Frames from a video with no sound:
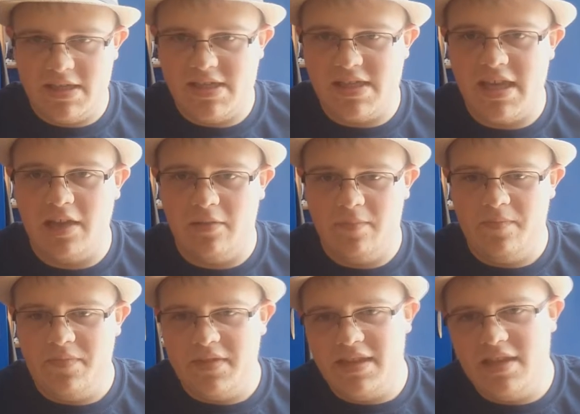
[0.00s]
still,
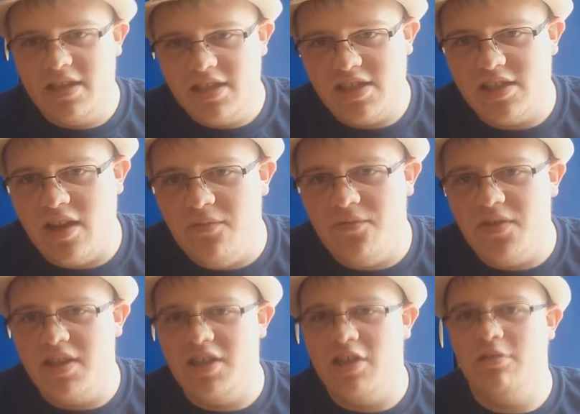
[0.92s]
some
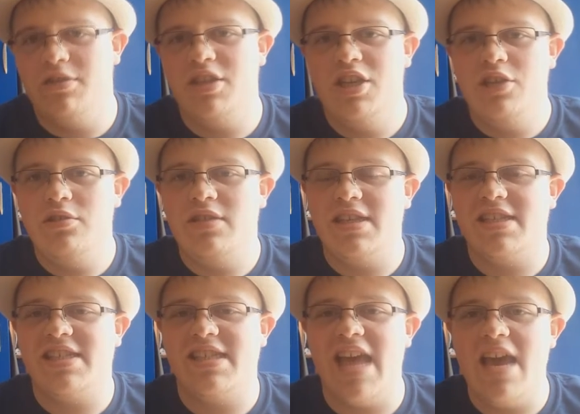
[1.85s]
videos use the
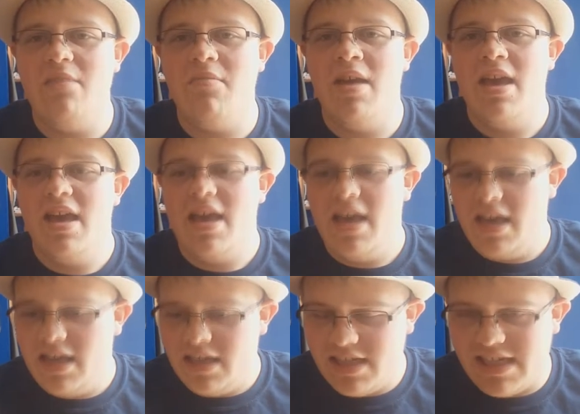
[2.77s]
same
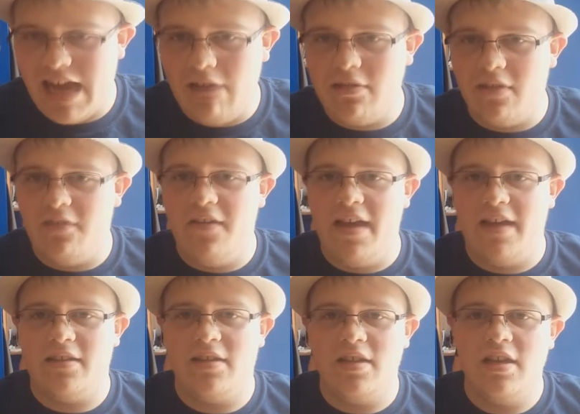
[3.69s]
sound
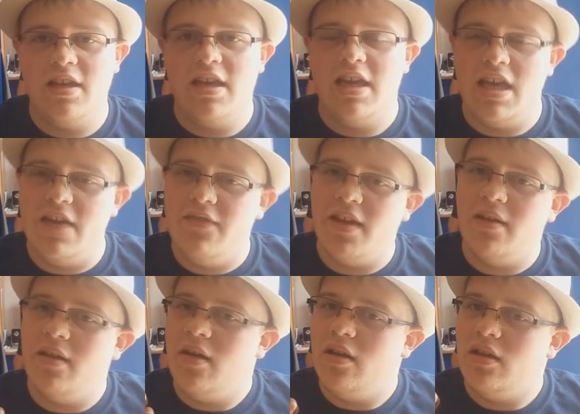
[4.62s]
effect,
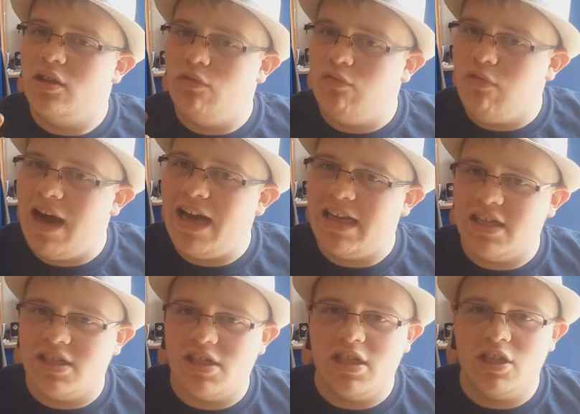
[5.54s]
even
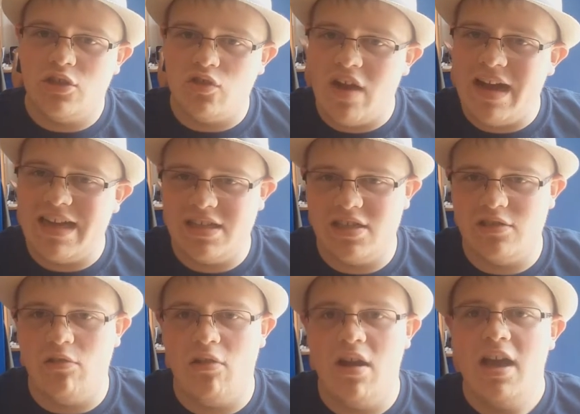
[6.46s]
twice, thrice,
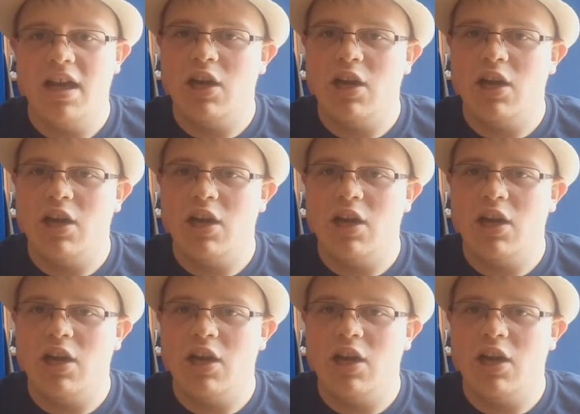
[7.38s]
or